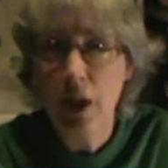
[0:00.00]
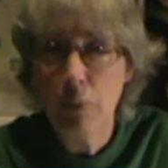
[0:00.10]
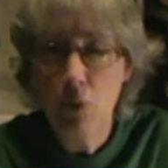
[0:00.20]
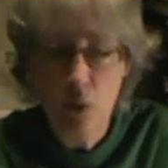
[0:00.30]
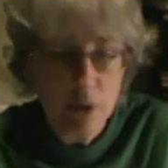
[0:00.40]
that
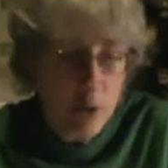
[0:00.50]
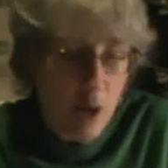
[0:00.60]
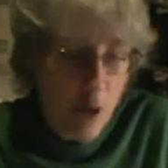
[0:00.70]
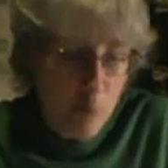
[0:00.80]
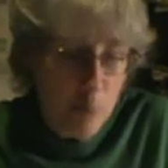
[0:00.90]
point.
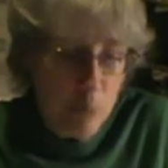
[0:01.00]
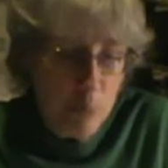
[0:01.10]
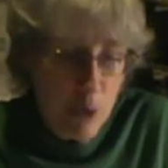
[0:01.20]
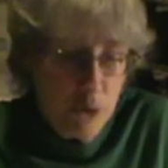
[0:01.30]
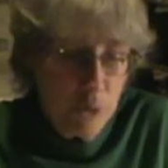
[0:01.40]
But
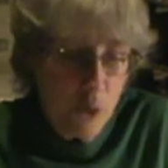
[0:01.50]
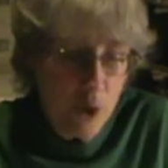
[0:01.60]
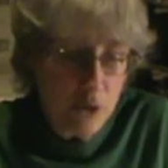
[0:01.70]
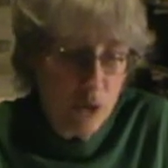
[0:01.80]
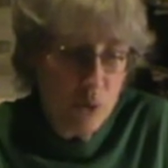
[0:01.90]
most
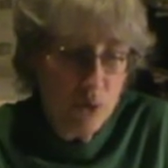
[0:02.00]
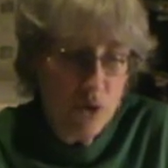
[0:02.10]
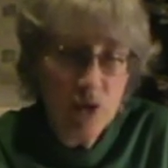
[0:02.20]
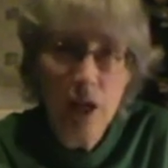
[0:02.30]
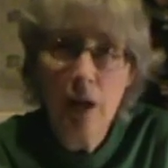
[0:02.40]
4-Hers would
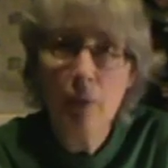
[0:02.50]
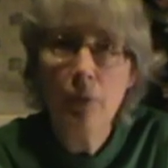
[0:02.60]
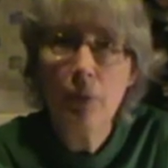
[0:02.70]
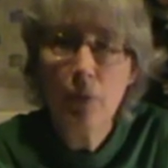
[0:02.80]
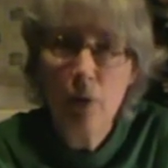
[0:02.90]
just have
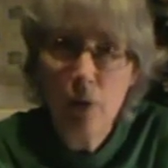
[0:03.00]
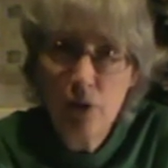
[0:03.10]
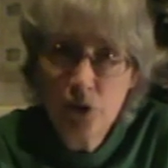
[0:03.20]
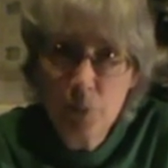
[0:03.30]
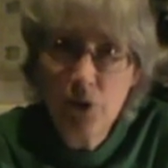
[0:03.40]

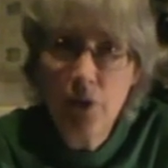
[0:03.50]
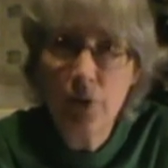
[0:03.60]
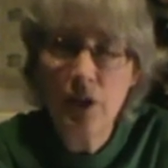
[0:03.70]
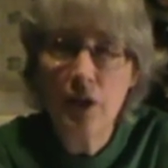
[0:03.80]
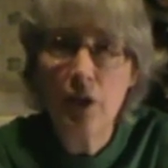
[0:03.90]
a
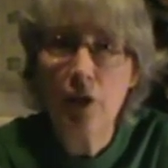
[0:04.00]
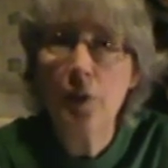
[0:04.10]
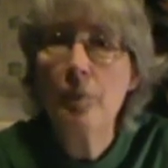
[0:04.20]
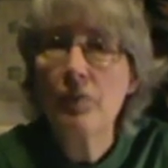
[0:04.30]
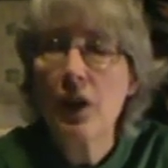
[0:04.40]
specific year.
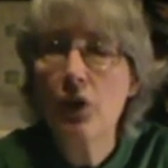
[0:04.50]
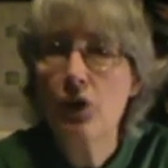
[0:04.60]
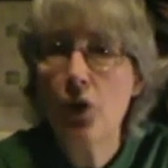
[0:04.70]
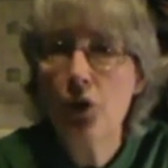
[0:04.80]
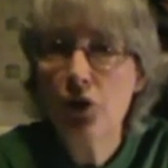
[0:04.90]

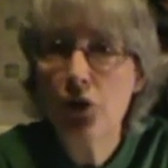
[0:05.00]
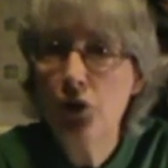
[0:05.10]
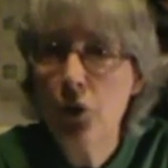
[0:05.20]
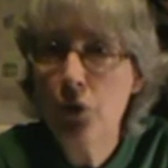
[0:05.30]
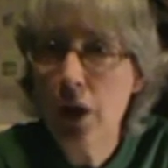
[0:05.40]
So this is
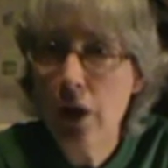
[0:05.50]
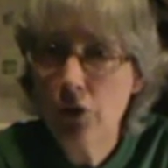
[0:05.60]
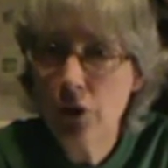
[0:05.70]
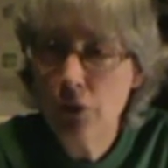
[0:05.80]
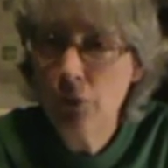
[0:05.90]

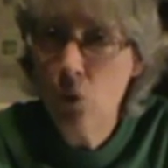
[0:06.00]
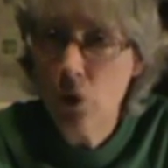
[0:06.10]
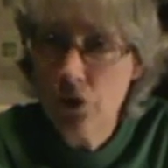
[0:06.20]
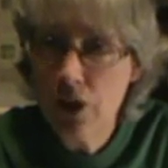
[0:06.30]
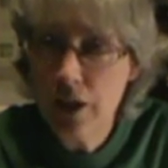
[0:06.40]

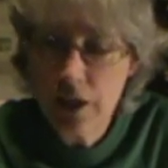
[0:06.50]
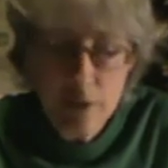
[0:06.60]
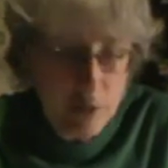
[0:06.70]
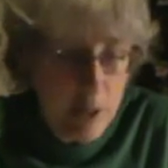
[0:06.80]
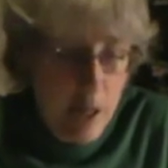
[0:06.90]

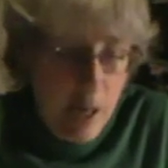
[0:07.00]
2014,